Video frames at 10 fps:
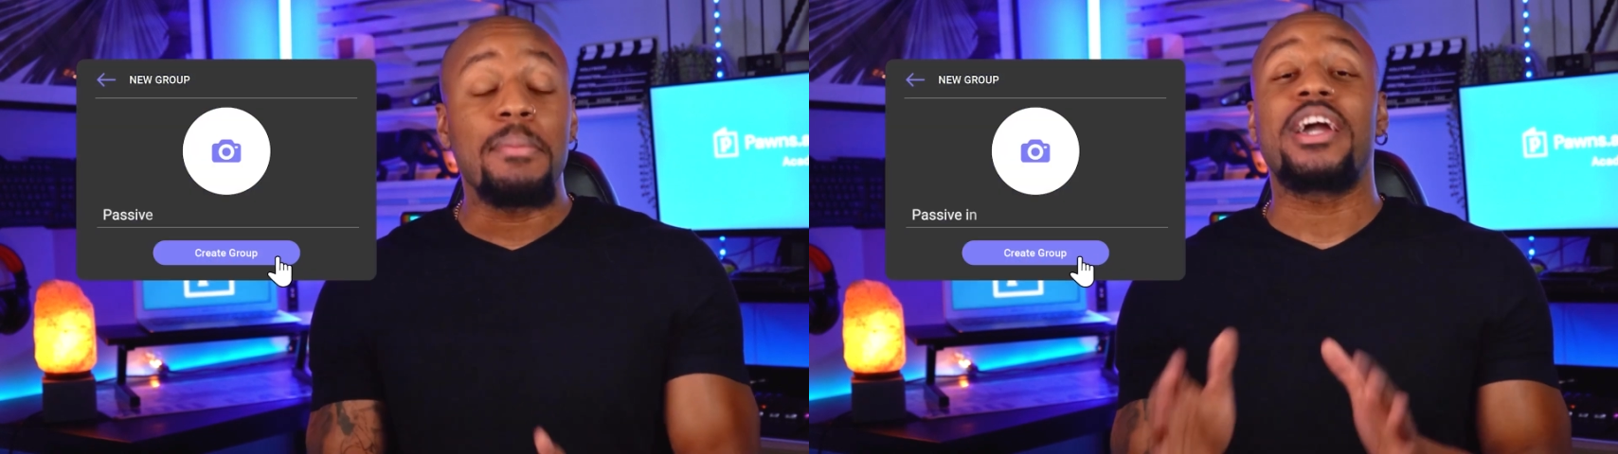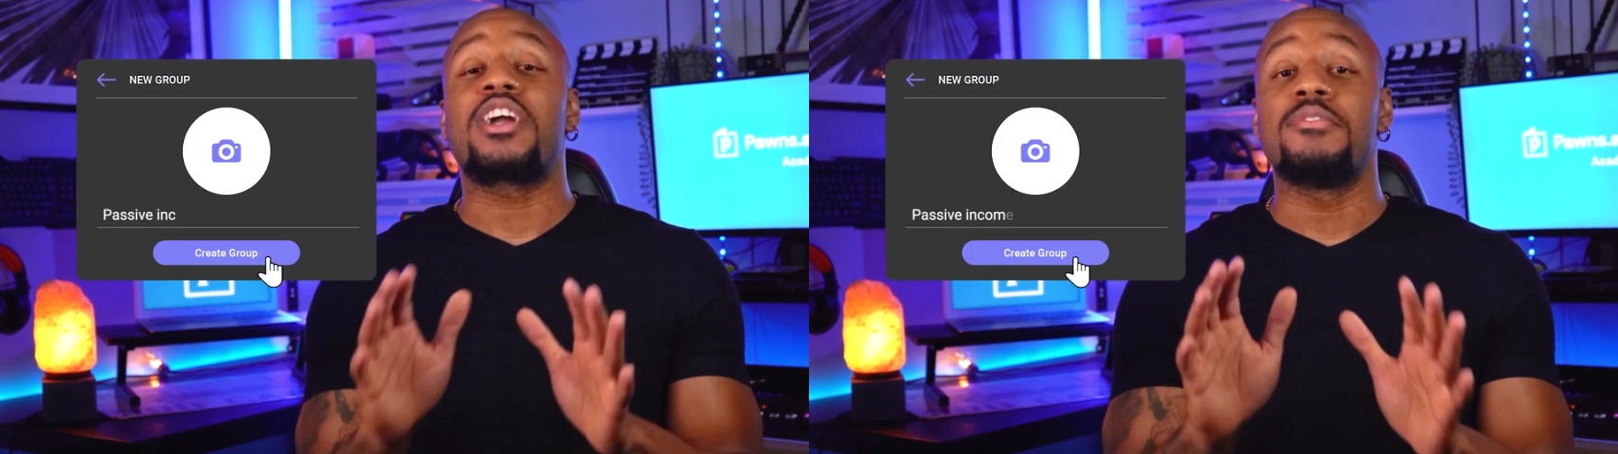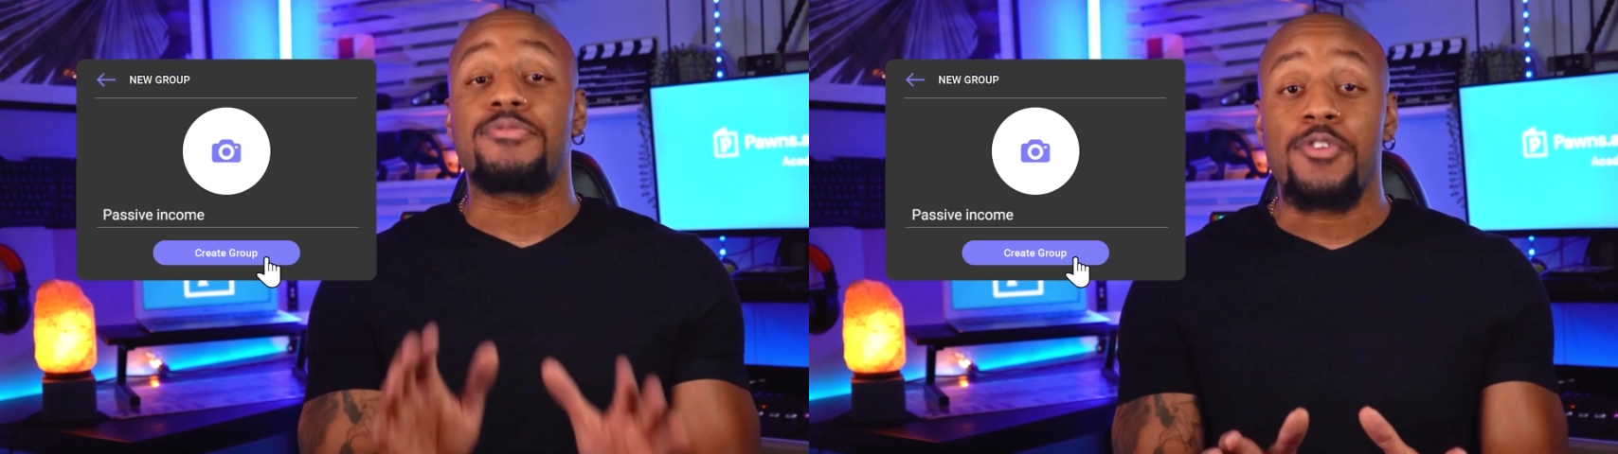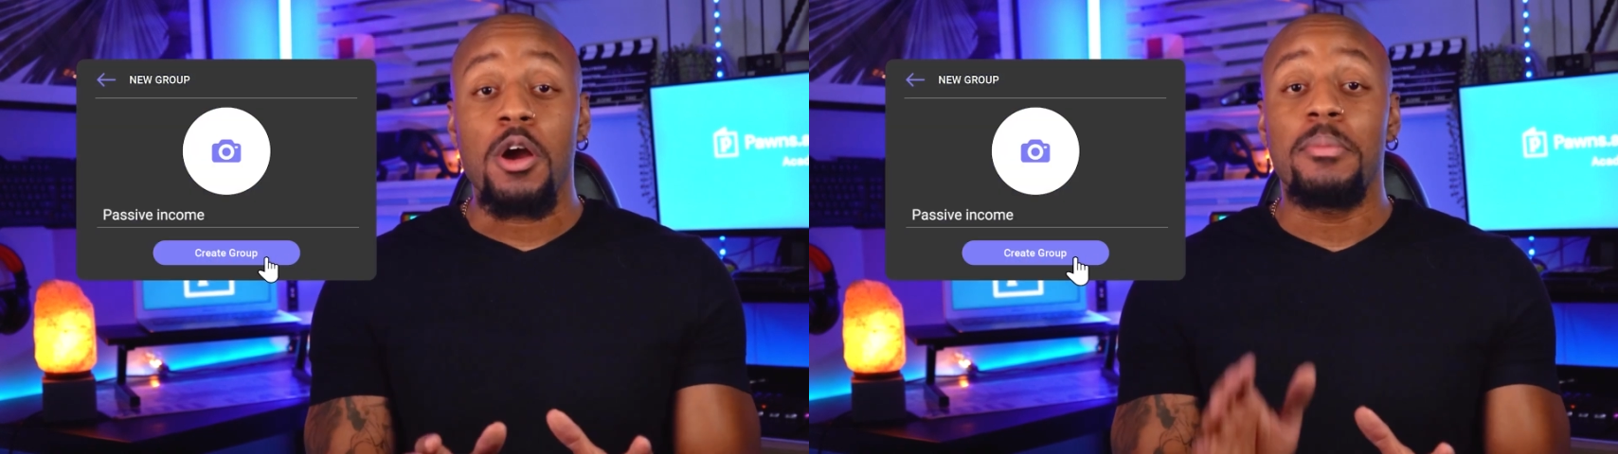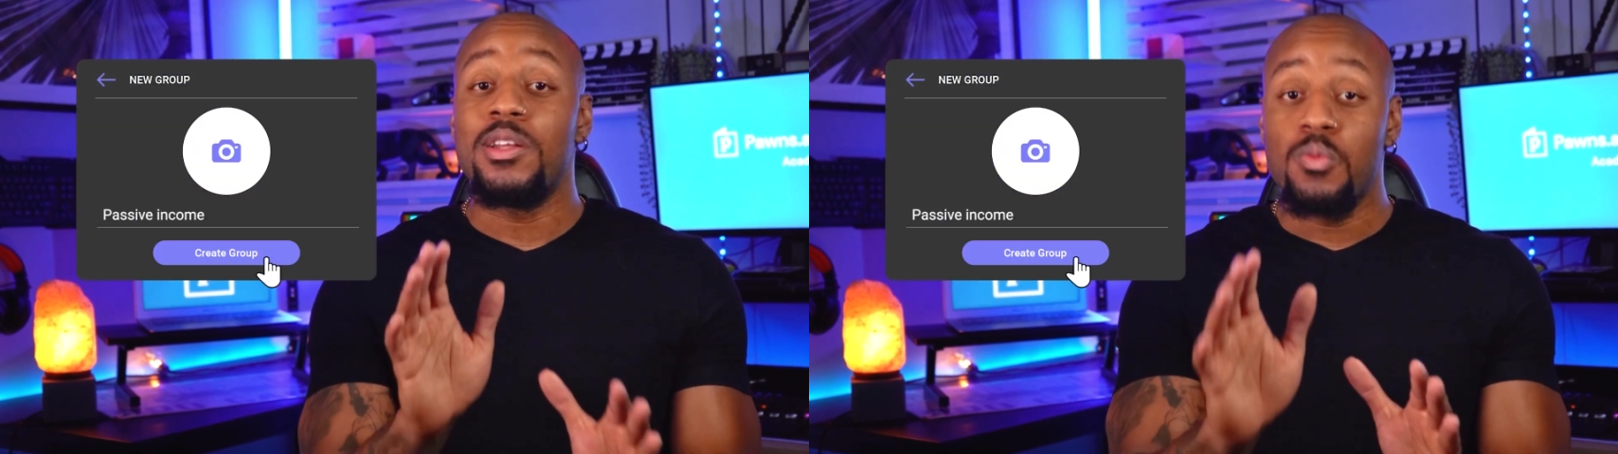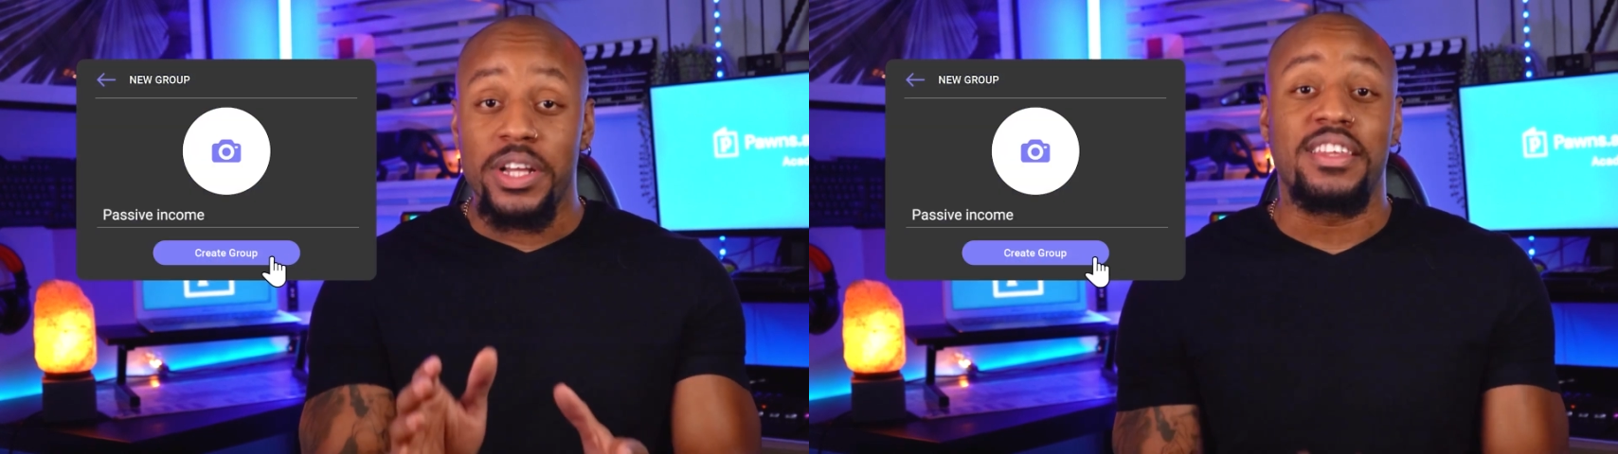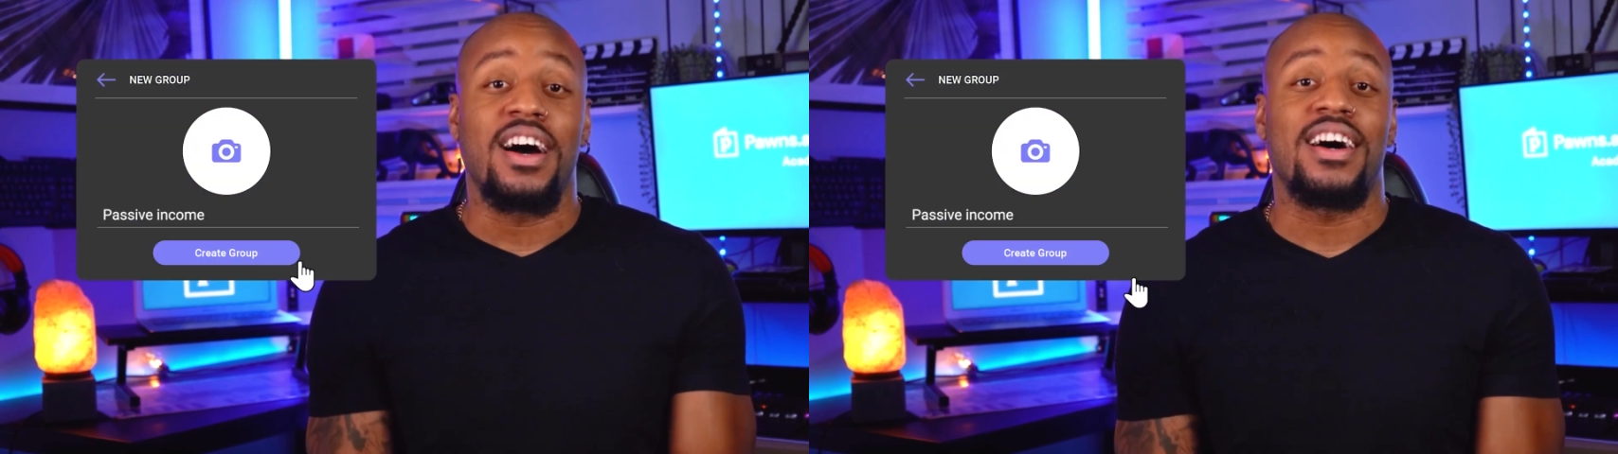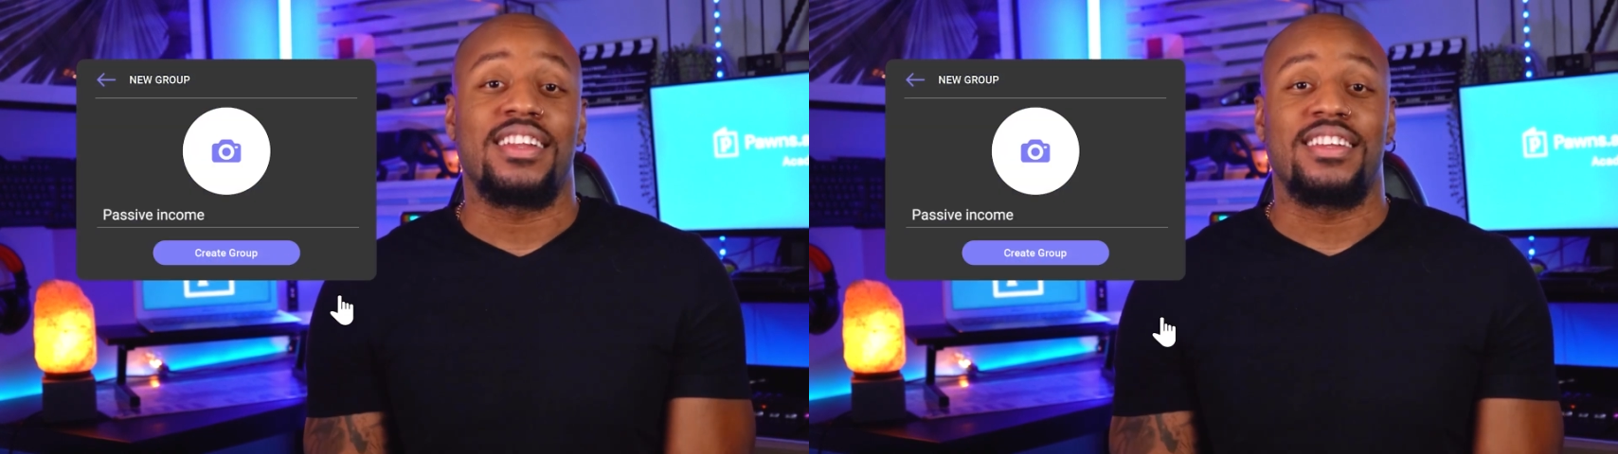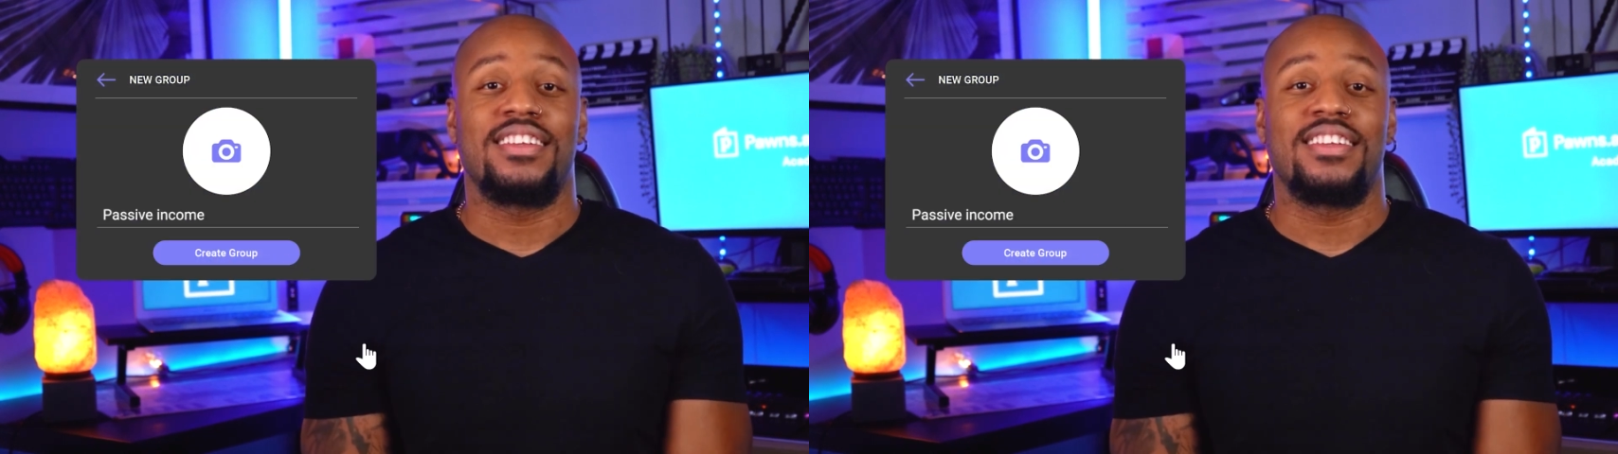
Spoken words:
and confirm it when done.